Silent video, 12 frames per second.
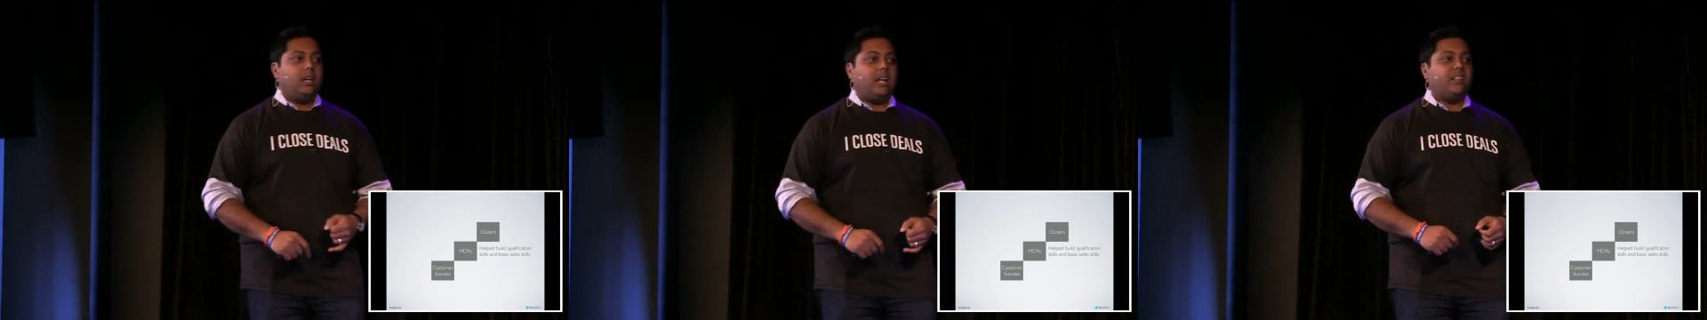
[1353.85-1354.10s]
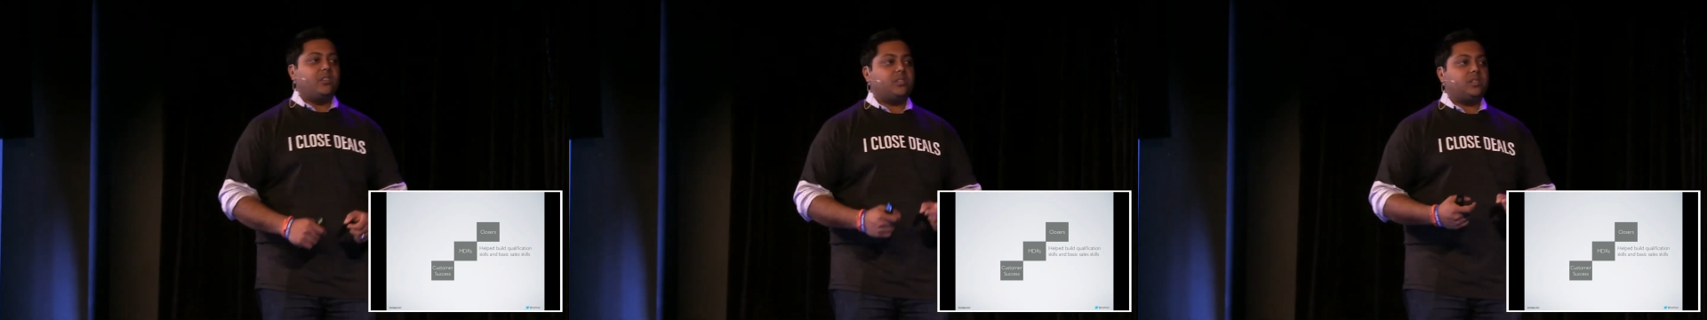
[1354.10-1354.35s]

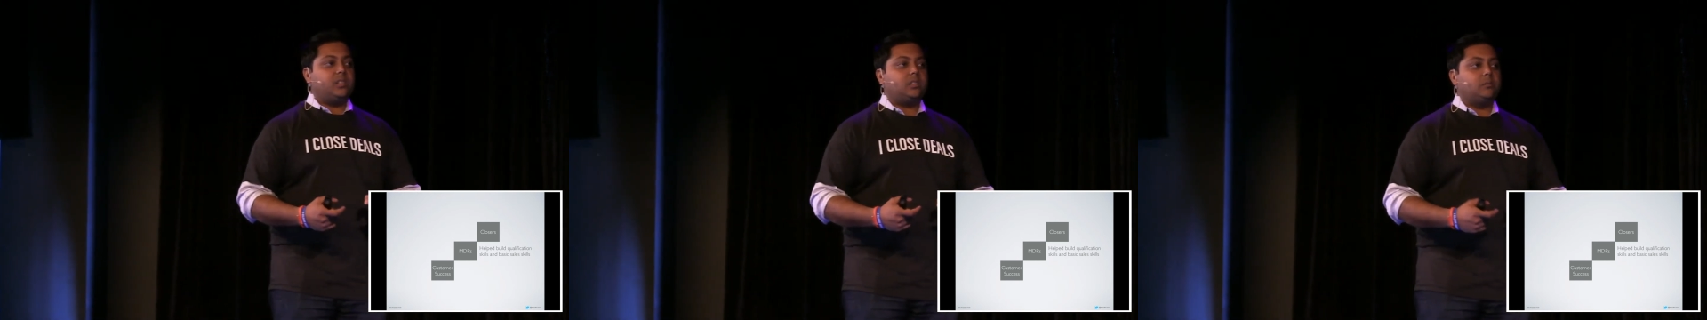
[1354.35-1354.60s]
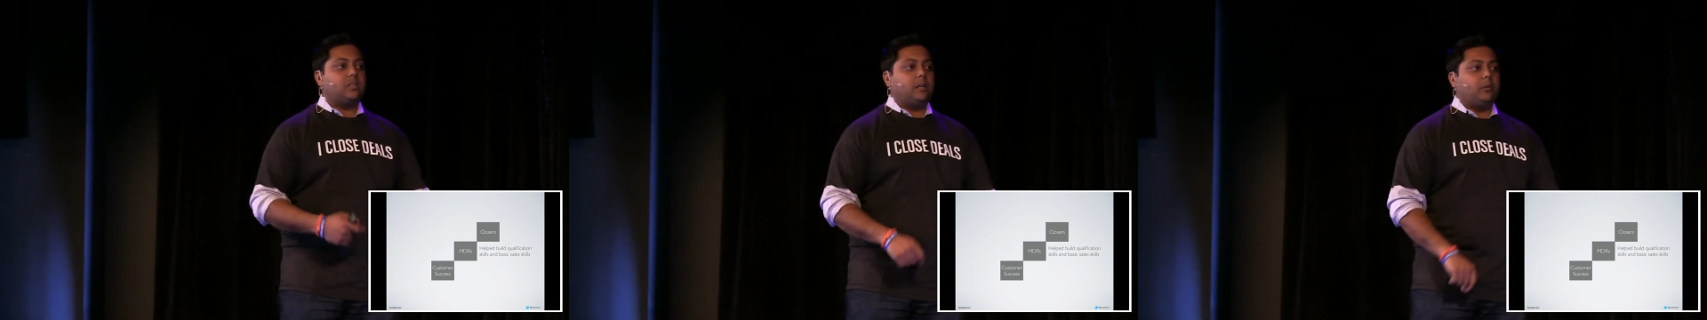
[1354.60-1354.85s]
And they're
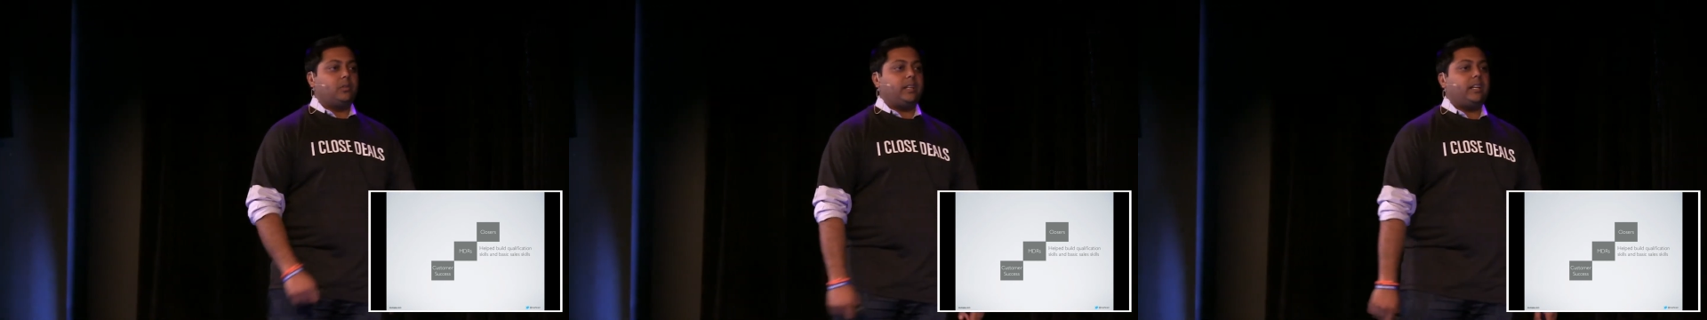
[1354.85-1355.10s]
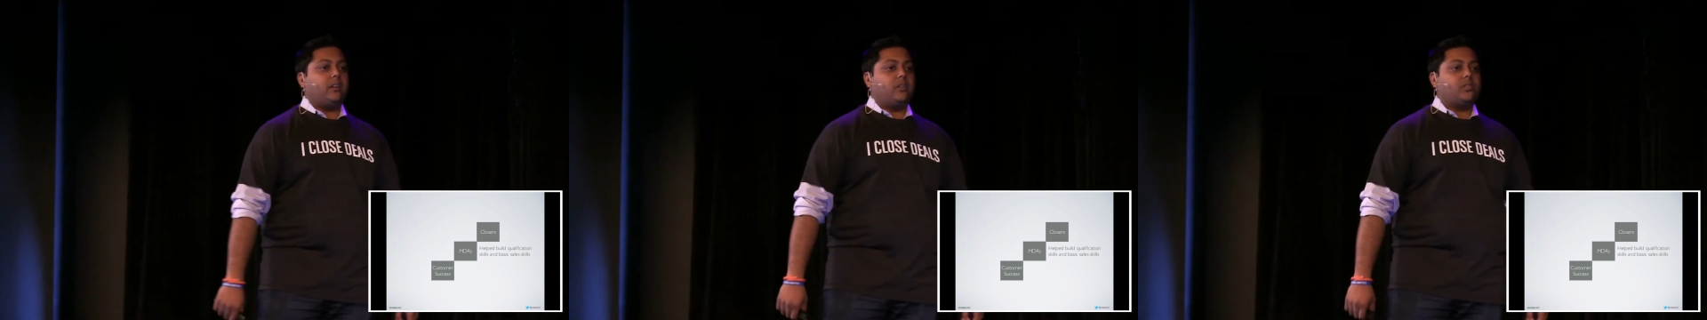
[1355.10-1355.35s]
systems level
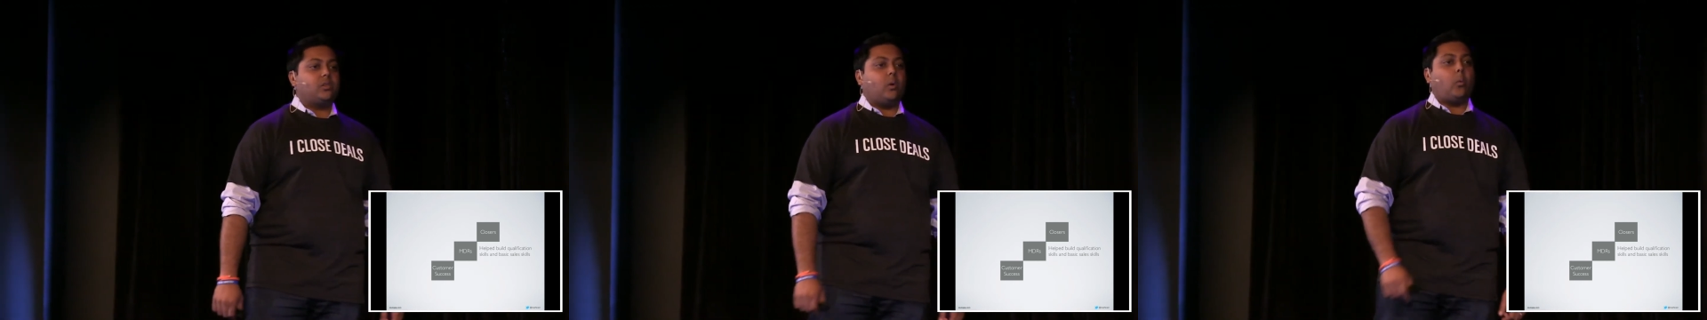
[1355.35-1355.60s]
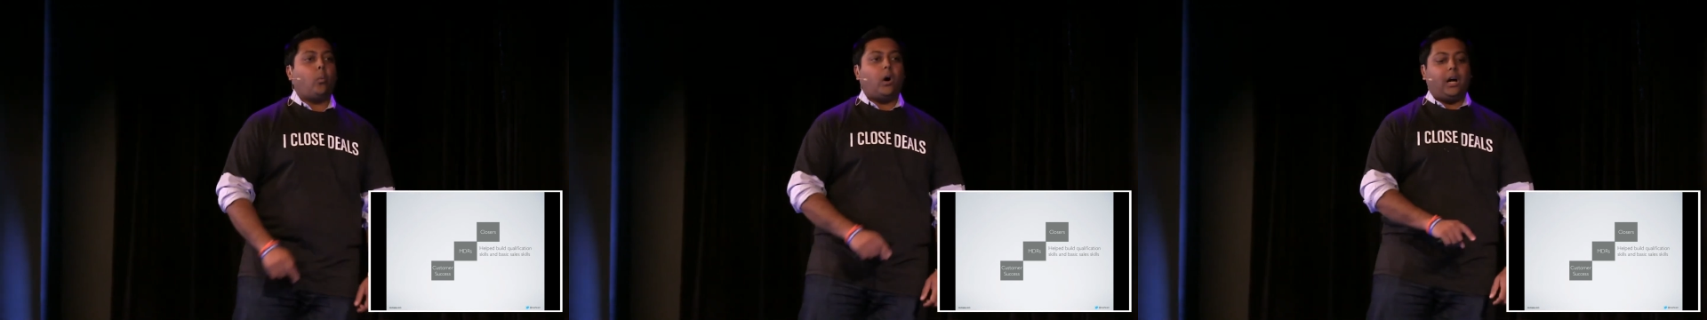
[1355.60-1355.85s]
thinkers. So
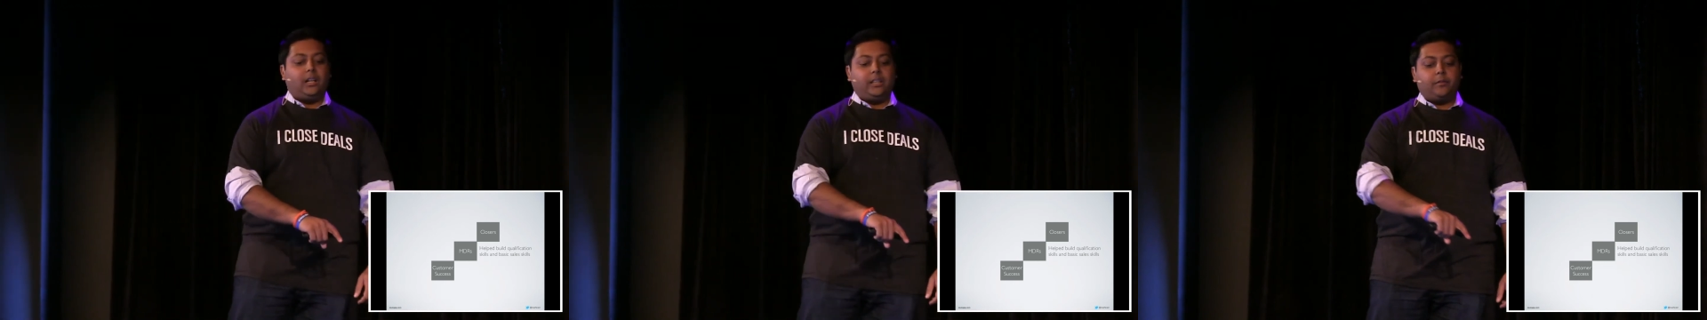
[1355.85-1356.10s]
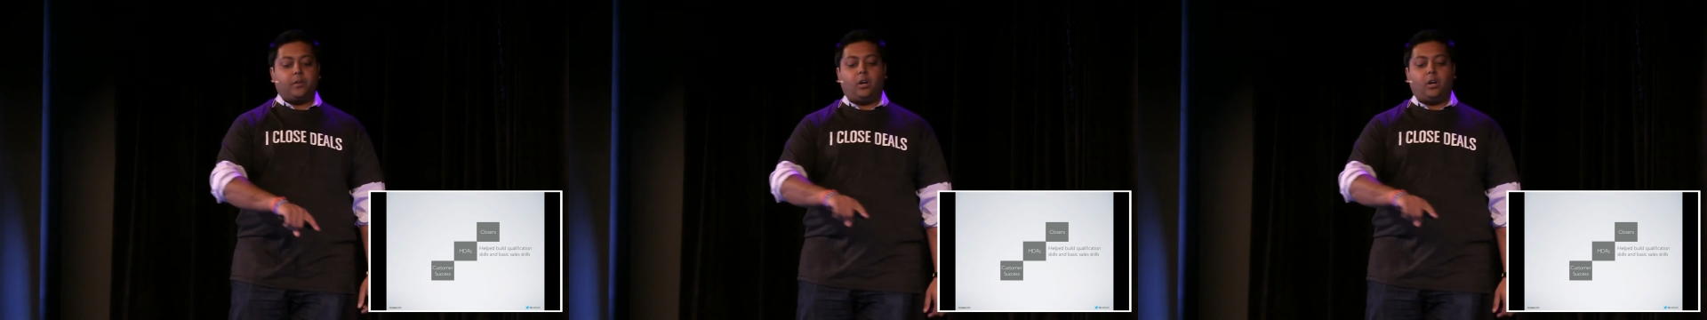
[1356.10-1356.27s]
while they've